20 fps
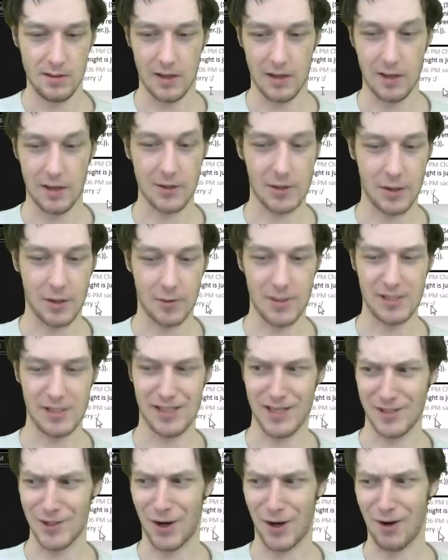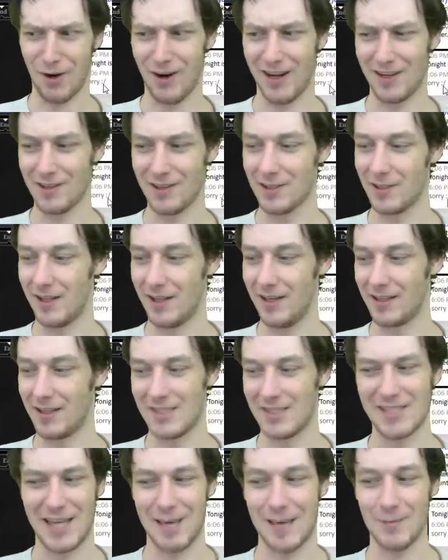also don't want to say sorry because like
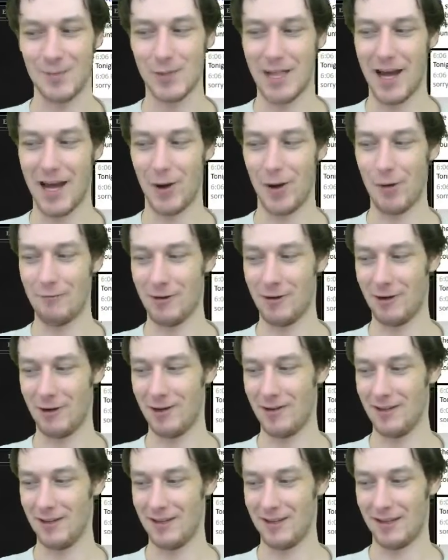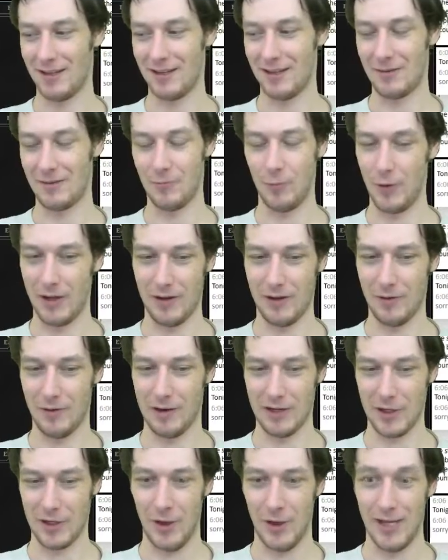this game's not over. Like we
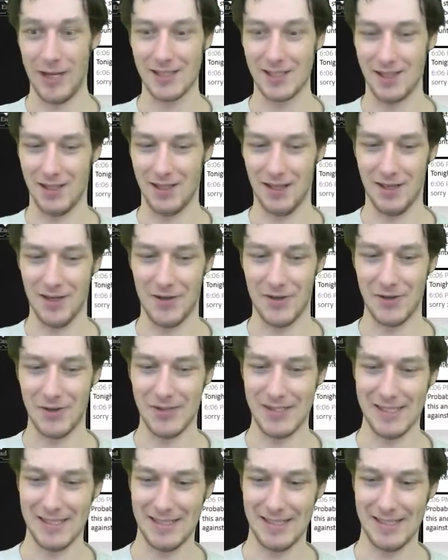could easily lose.